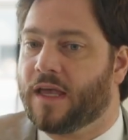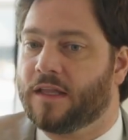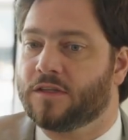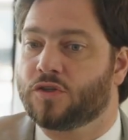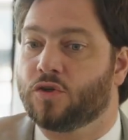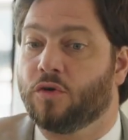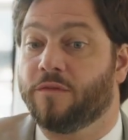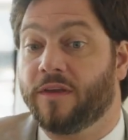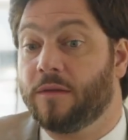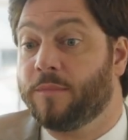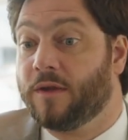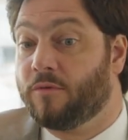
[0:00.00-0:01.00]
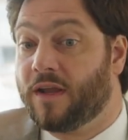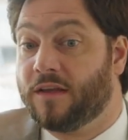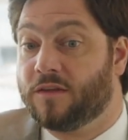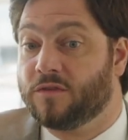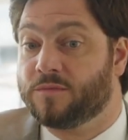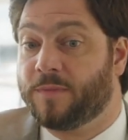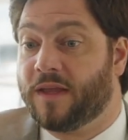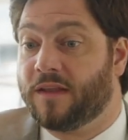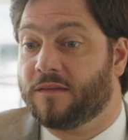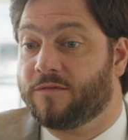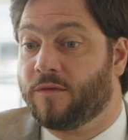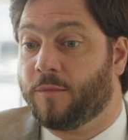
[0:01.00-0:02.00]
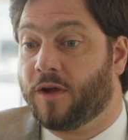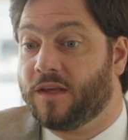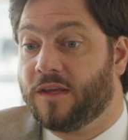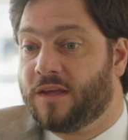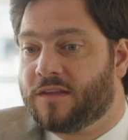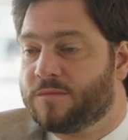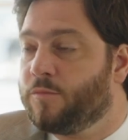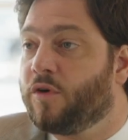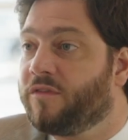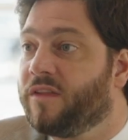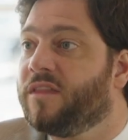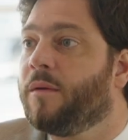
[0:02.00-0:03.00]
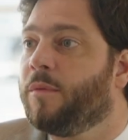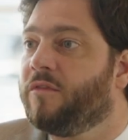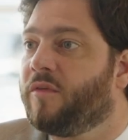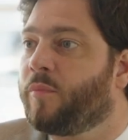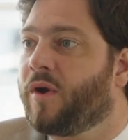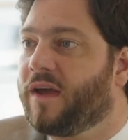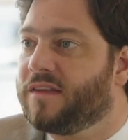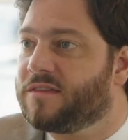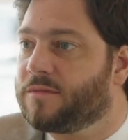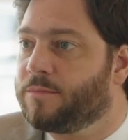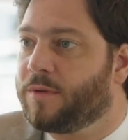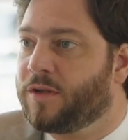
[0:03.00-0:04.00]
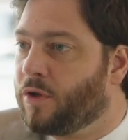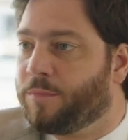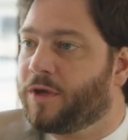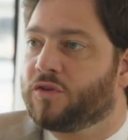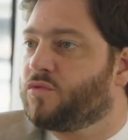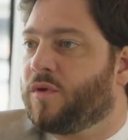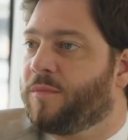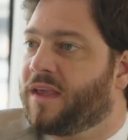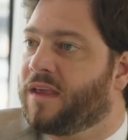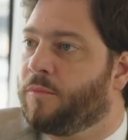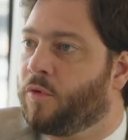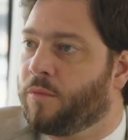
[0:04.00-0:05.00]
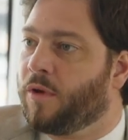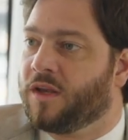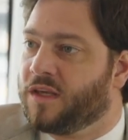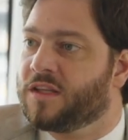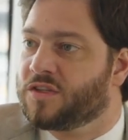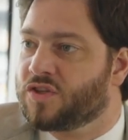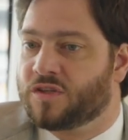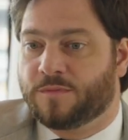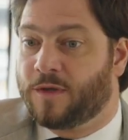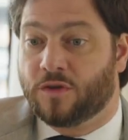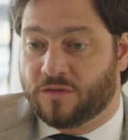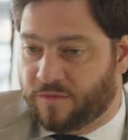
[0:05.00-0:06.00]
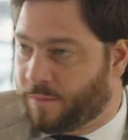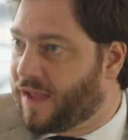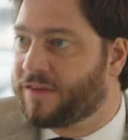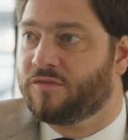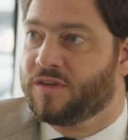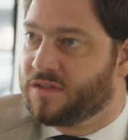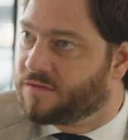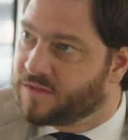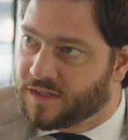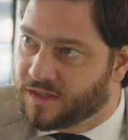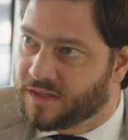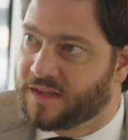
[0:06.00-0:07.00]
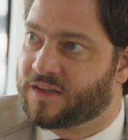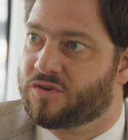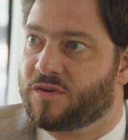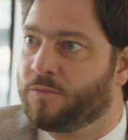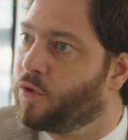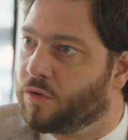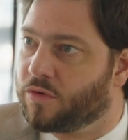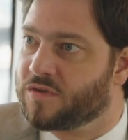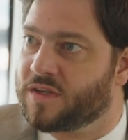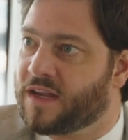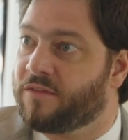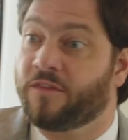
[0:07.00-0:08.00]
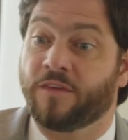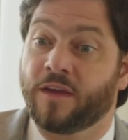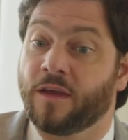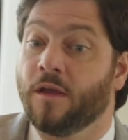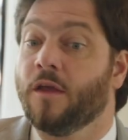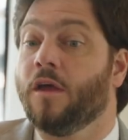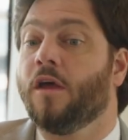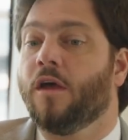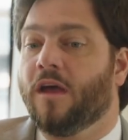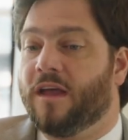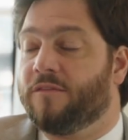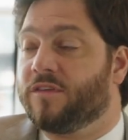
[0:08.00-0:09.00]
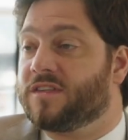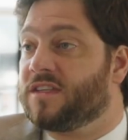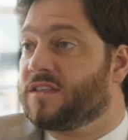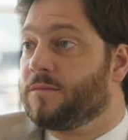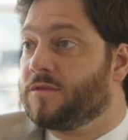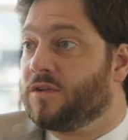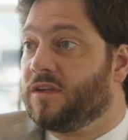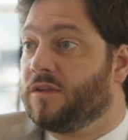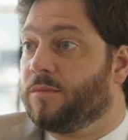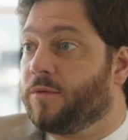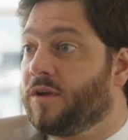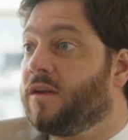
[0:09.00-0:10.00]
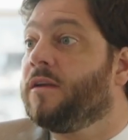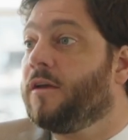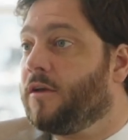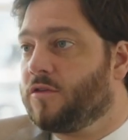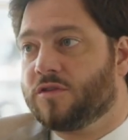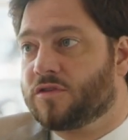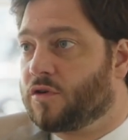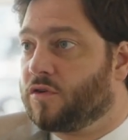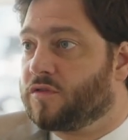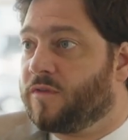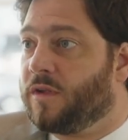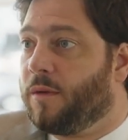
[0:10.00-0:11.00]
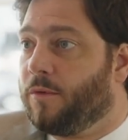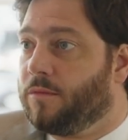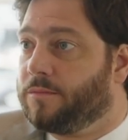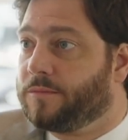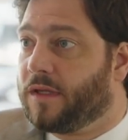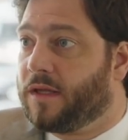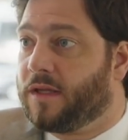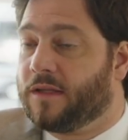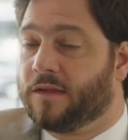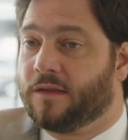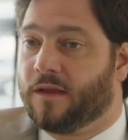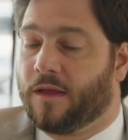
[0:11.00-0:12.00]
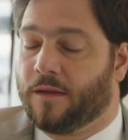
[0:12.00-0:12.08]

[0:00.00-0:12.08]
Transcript: And so they'll be ready to spend the money. It's more than double the price, but not because we're making more money. It's just because the batteries, the electric motors and everything, and the systems you need to put in just cost the double. And